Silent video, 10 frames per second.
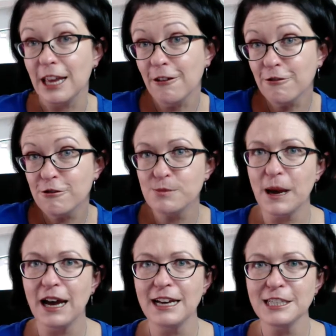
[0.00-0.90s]
if
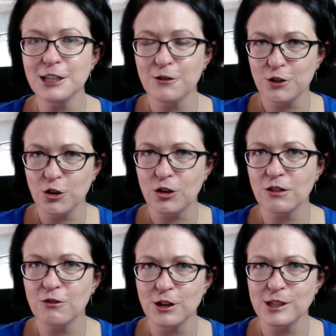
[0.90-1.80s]
part of your
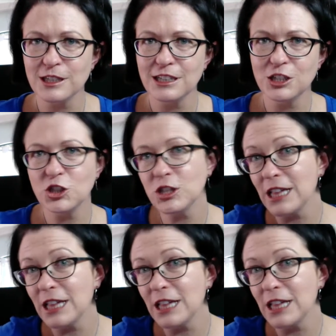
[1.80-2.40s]
first conditional